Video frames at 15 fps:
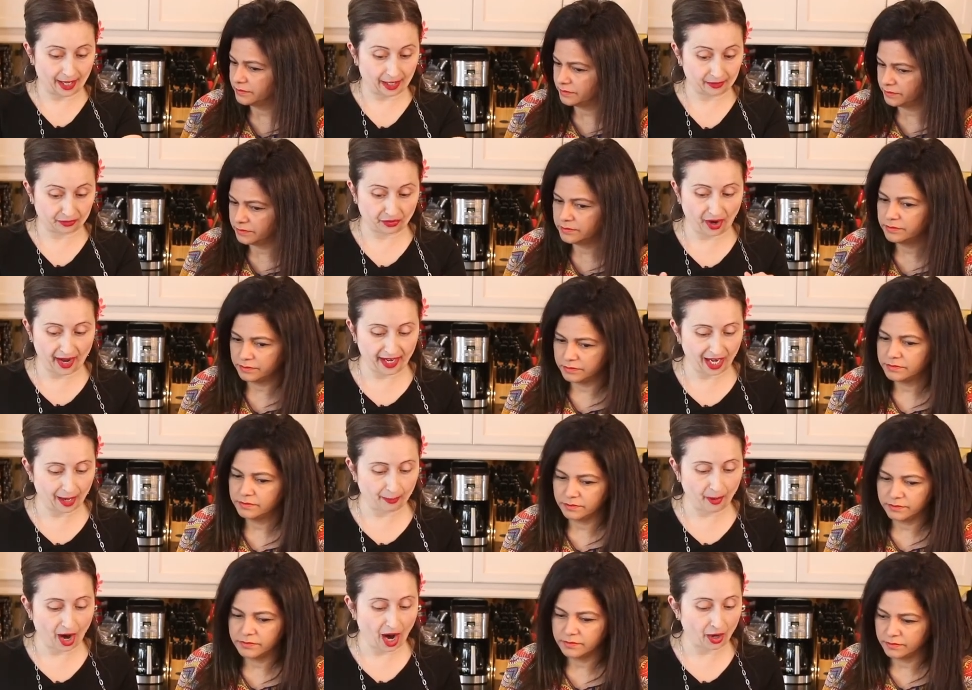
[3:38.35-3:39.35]
Speaker 1: uh, frying
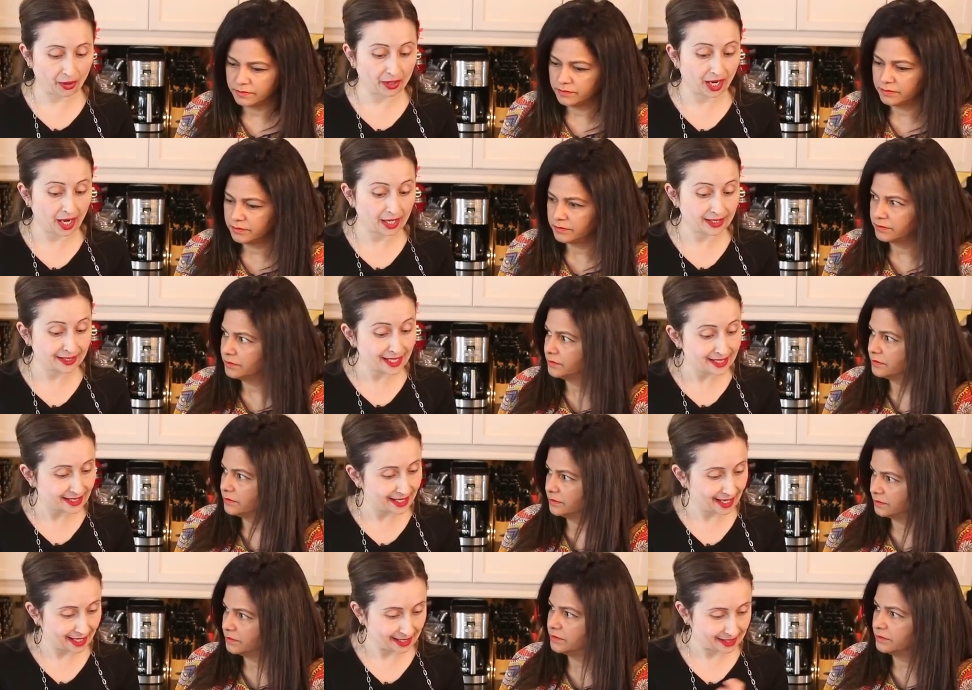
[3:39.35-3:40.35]
up our uh,
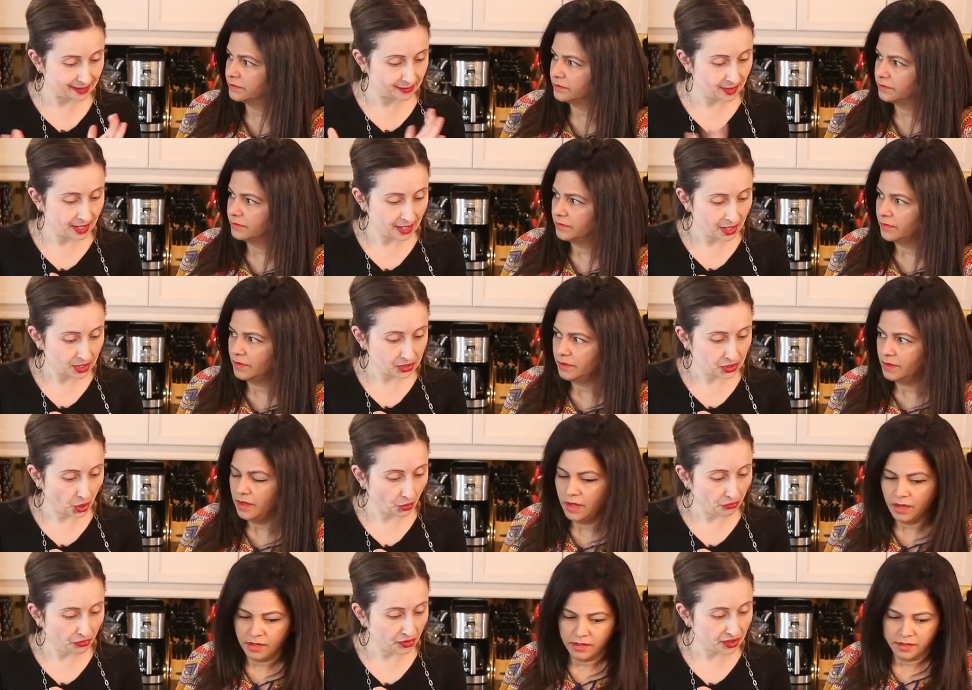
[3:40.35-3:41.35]
seasonings.
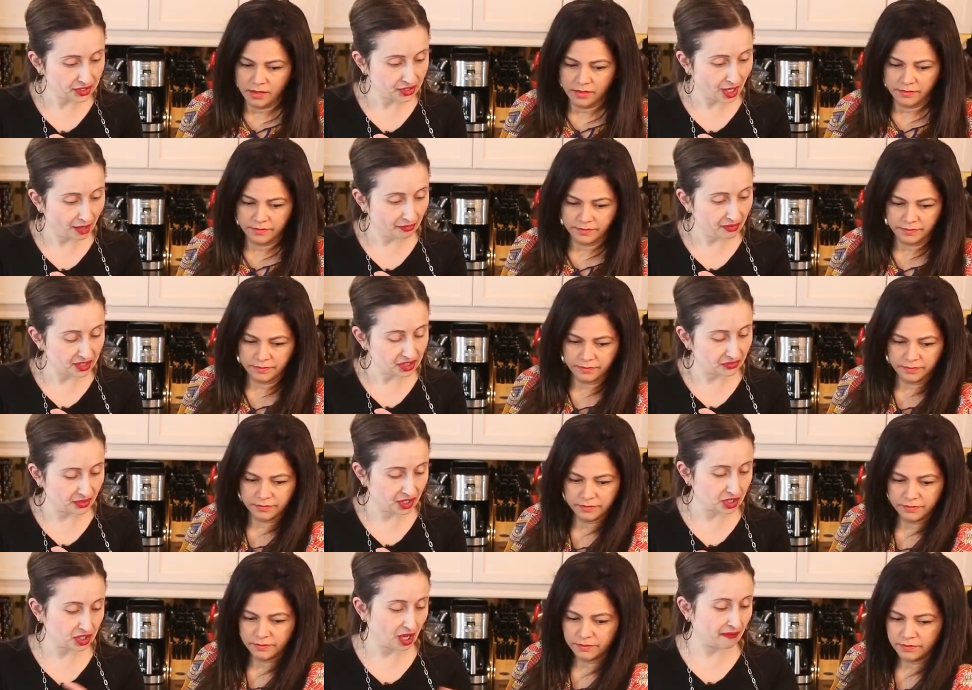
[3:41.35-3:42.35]
So for the saltfish
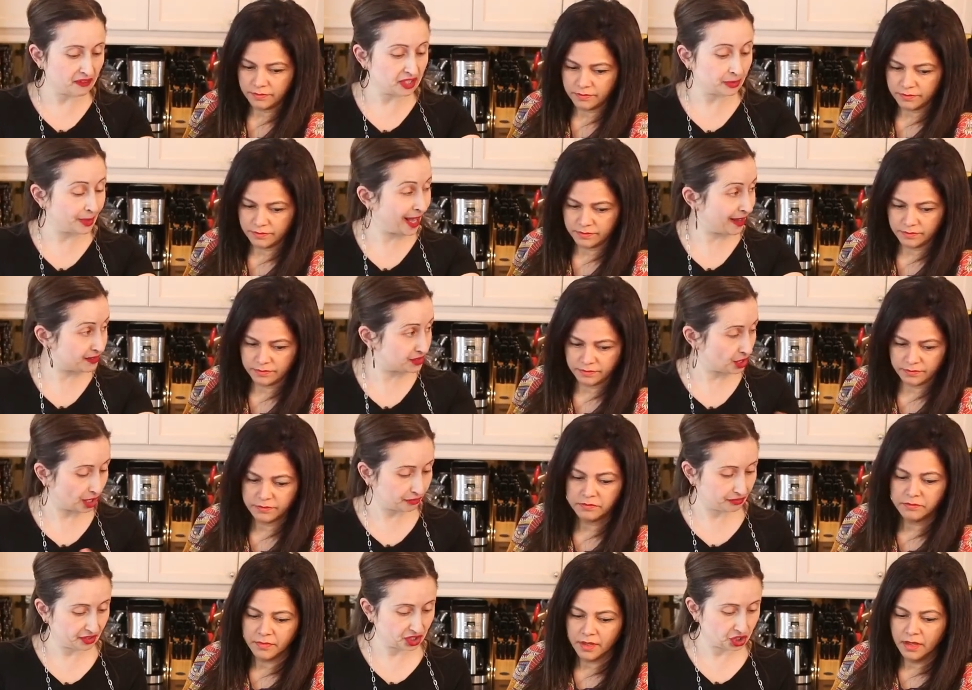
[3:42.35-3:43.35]
fritters, obviously we have
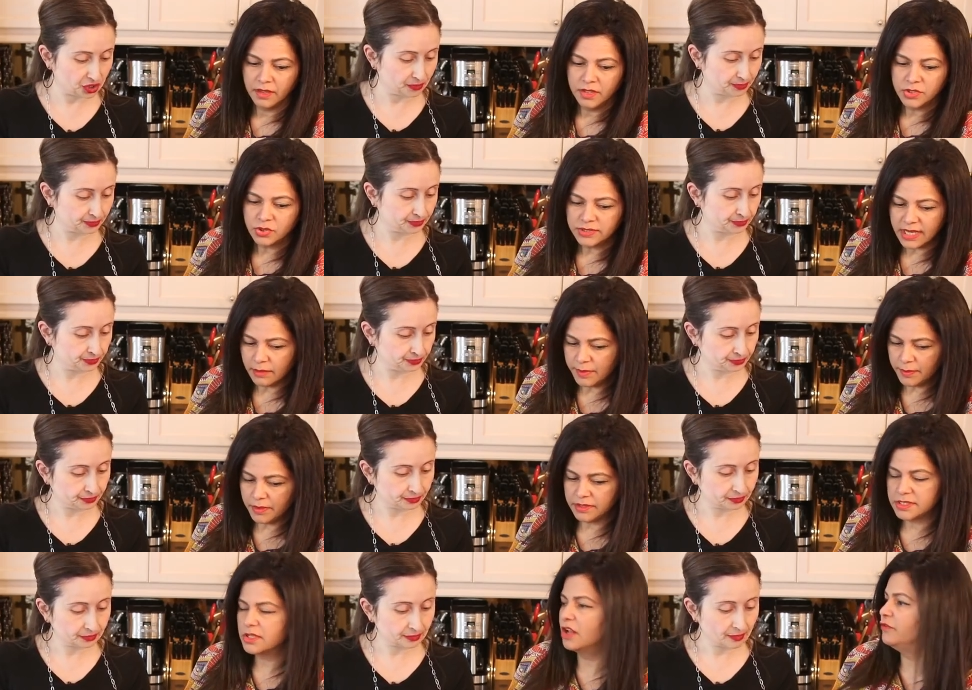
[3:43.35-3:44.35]
saltfish.
Speaker 2: Tell me
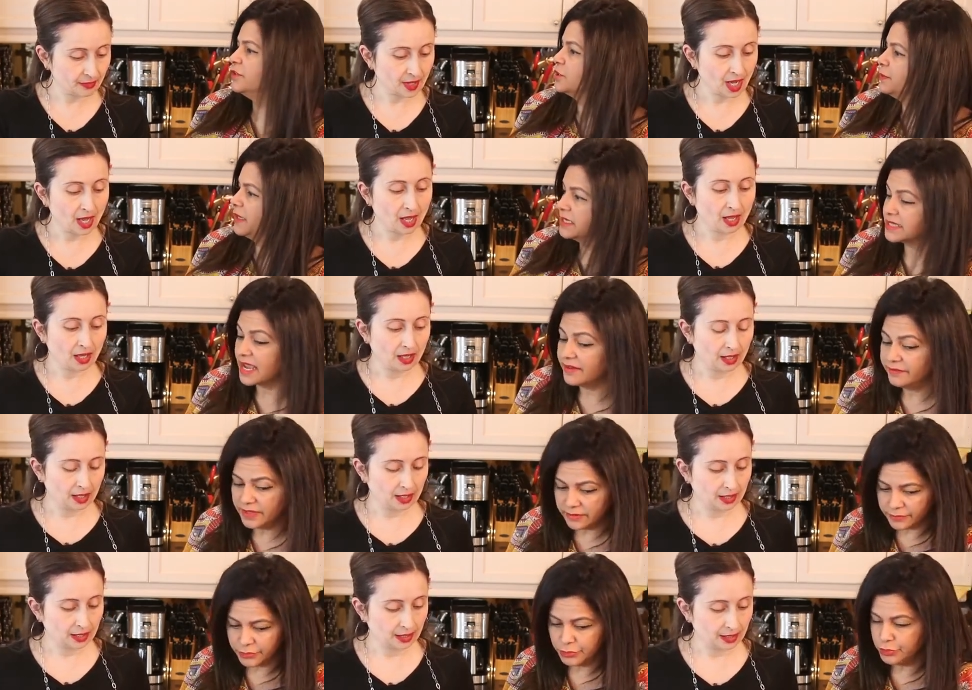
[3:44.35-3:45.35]
about the saltfish because I've
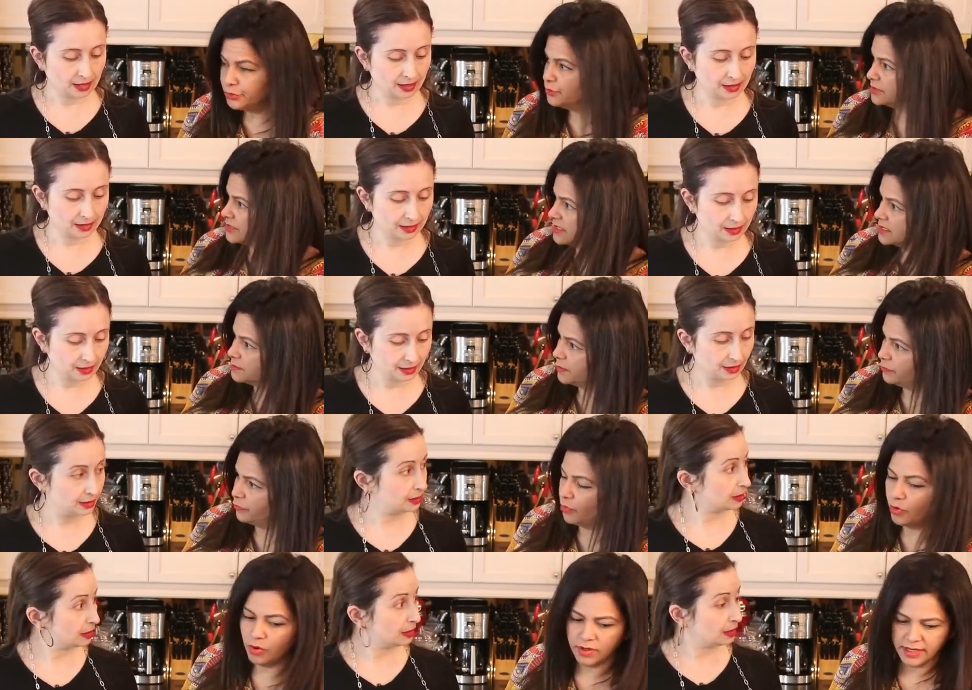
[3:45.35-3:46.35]
never used this
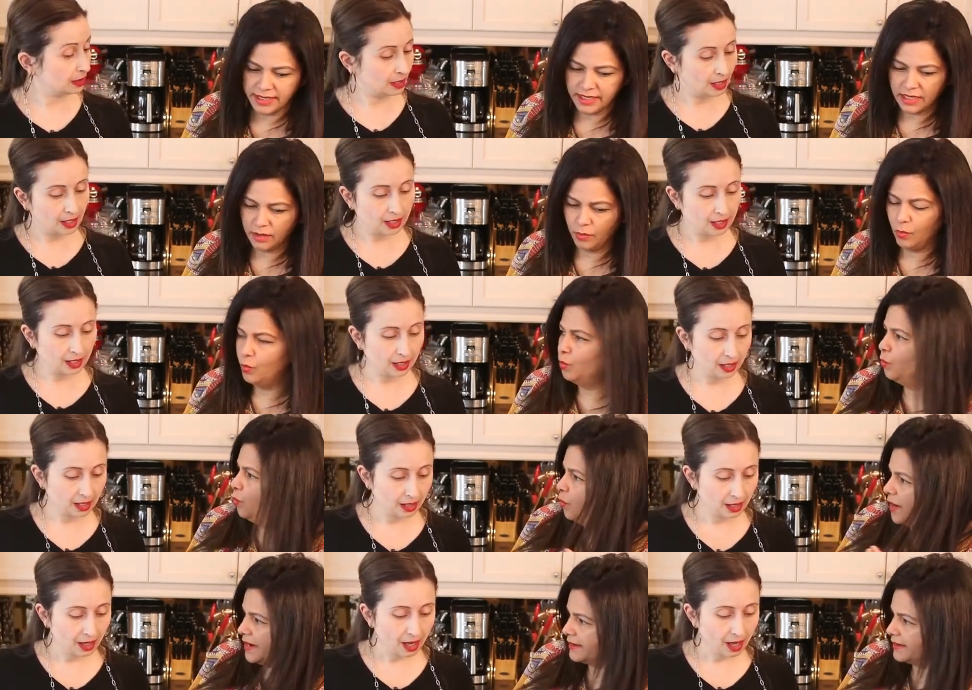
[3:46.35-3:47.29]
before. Like, where